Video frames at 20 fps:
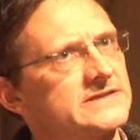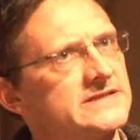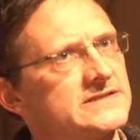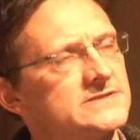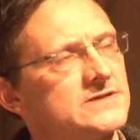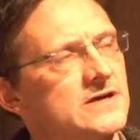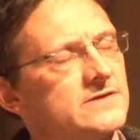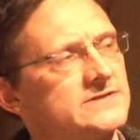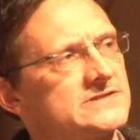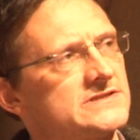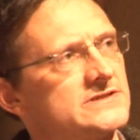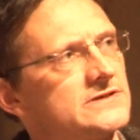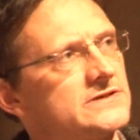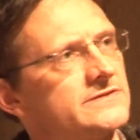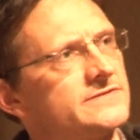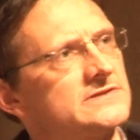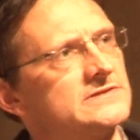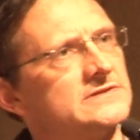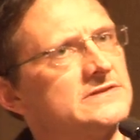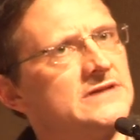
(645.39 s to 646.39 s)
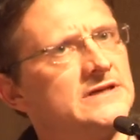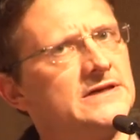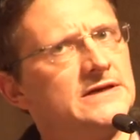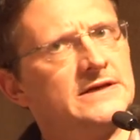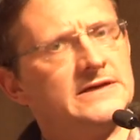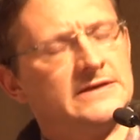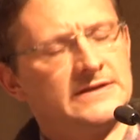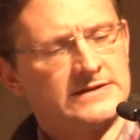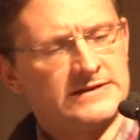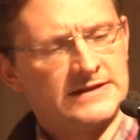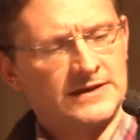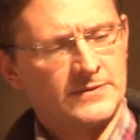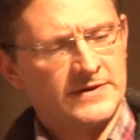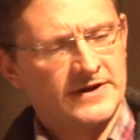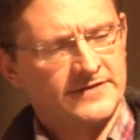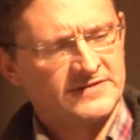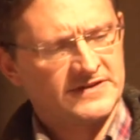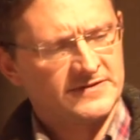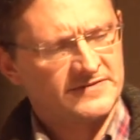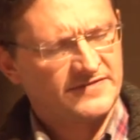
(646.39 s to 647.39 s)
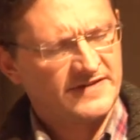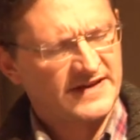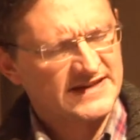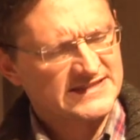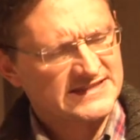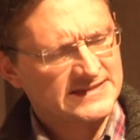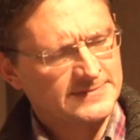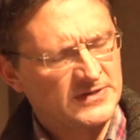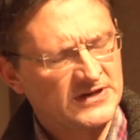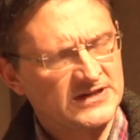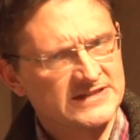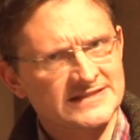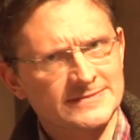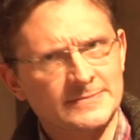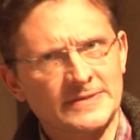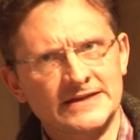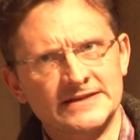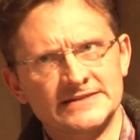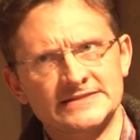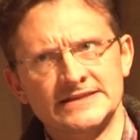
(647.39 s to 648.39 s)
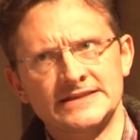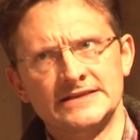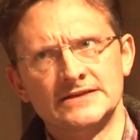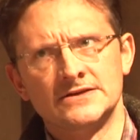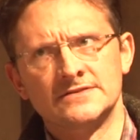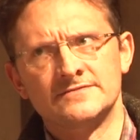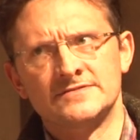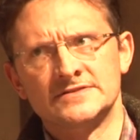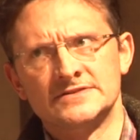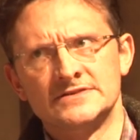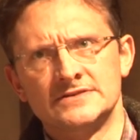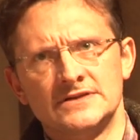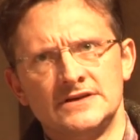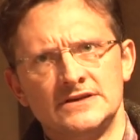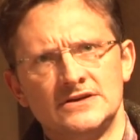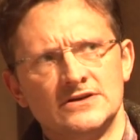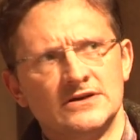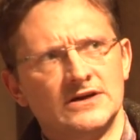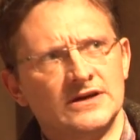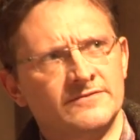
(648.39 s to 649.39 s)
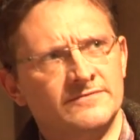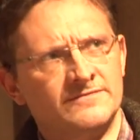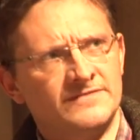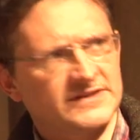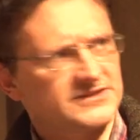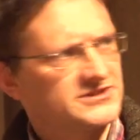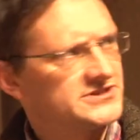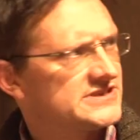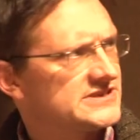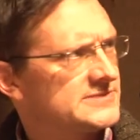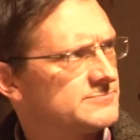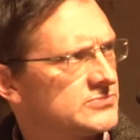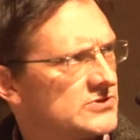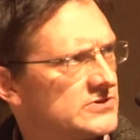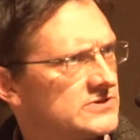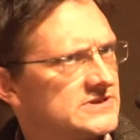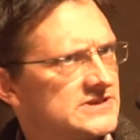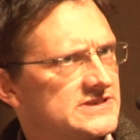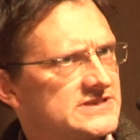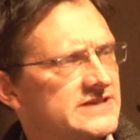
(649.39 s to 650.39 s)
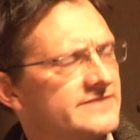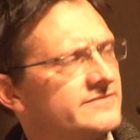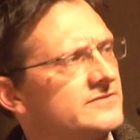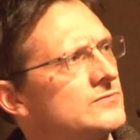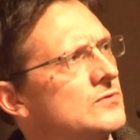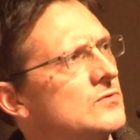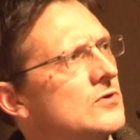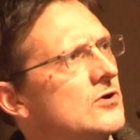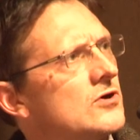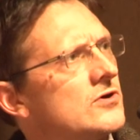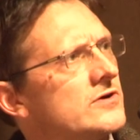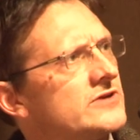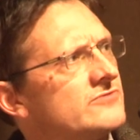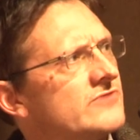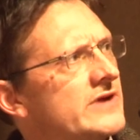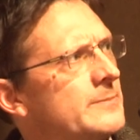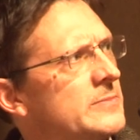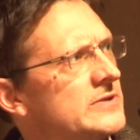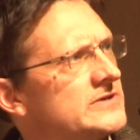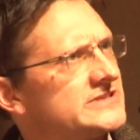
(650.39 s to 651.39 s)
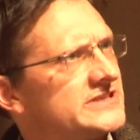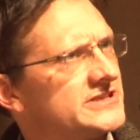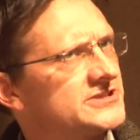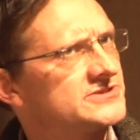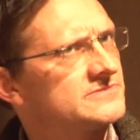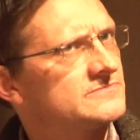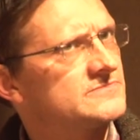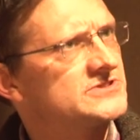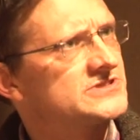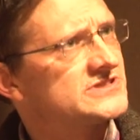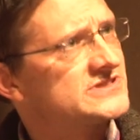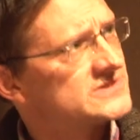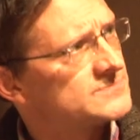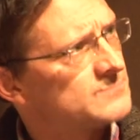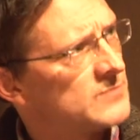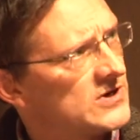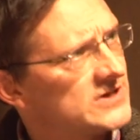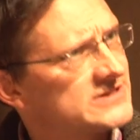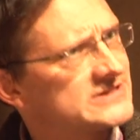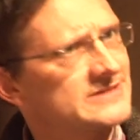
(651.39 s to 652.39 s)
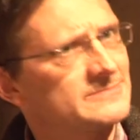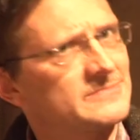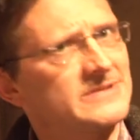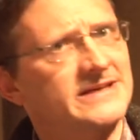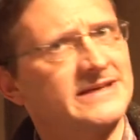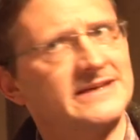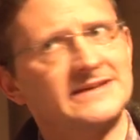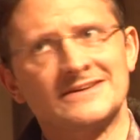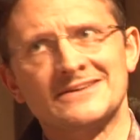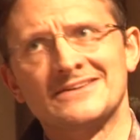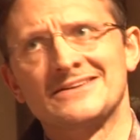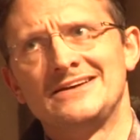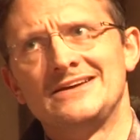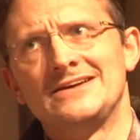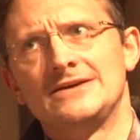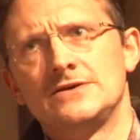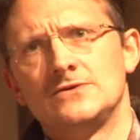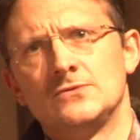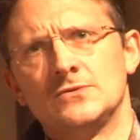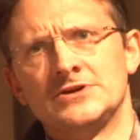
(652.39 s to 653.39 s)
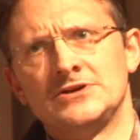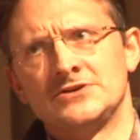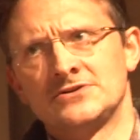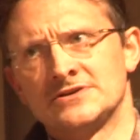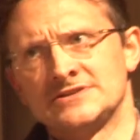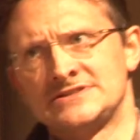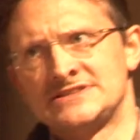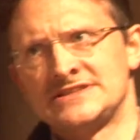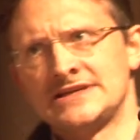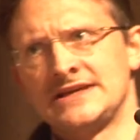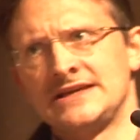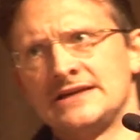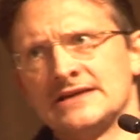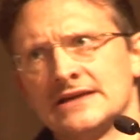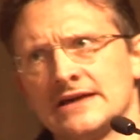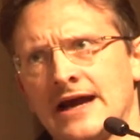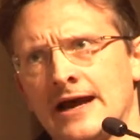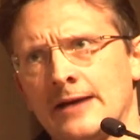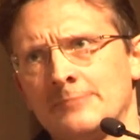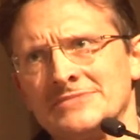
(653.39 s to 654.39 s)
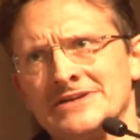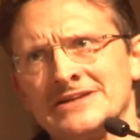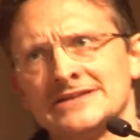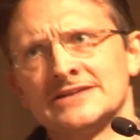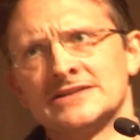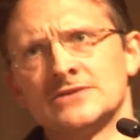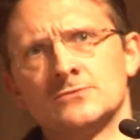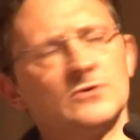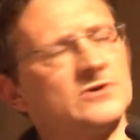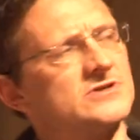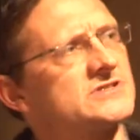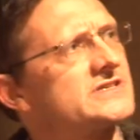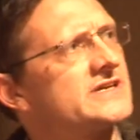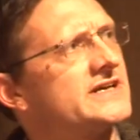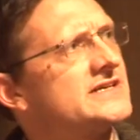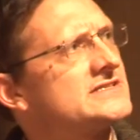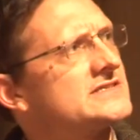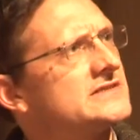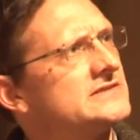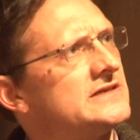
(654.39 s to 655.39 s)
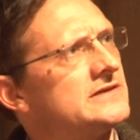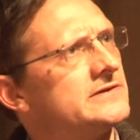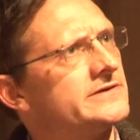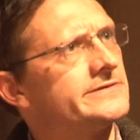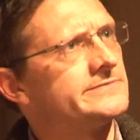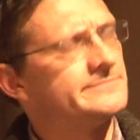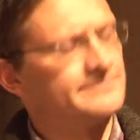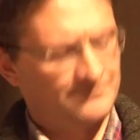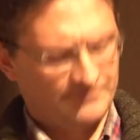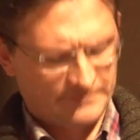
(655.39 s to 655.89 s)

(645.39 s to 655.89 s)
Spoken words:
It's not certain that we have to face the possibility of a vicious, brutal civil war and a repartition, which is possibly what you could see happening in the worst-case scenario.